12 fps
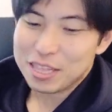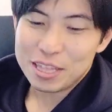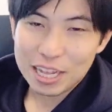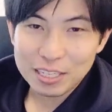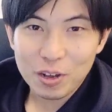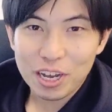
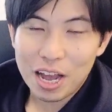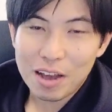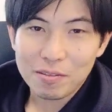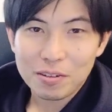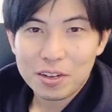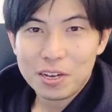That's what I
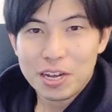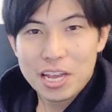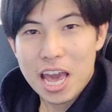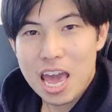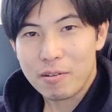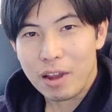have.
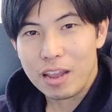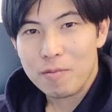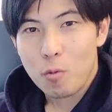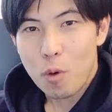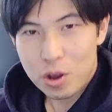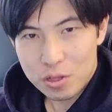
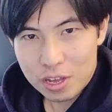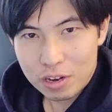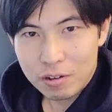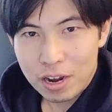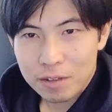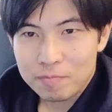Anyway, what do you
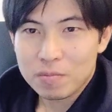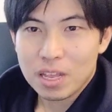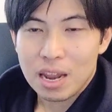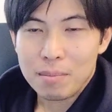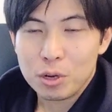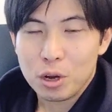think, Gray?
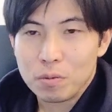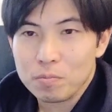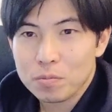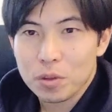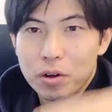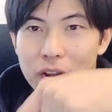Let me know.
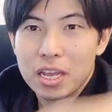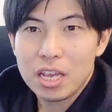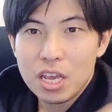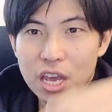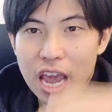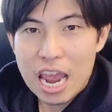All right.
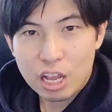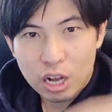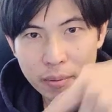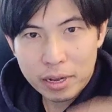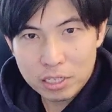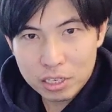Any
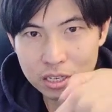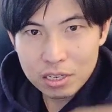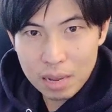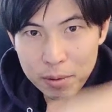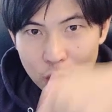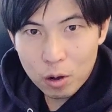
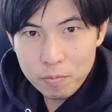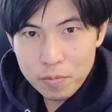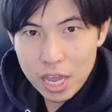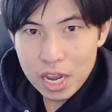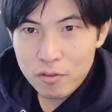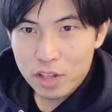comments? Let me know.
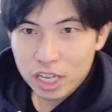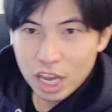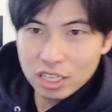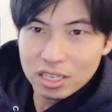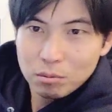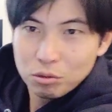And if you like
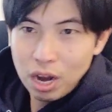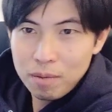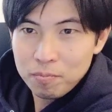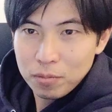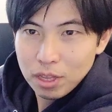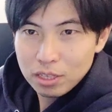it,
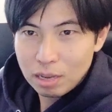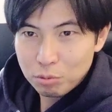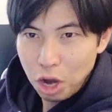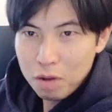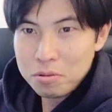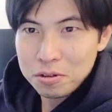subscribe.
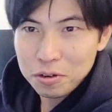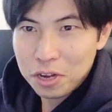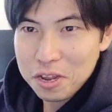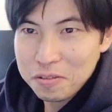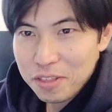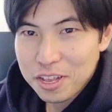Subscribe.
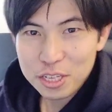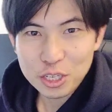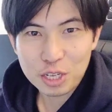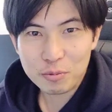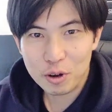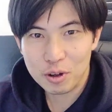Okay.
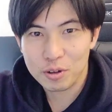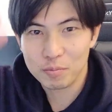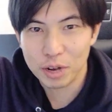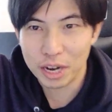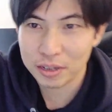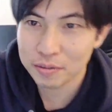See you tomorrow.
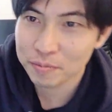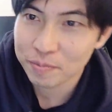Bye.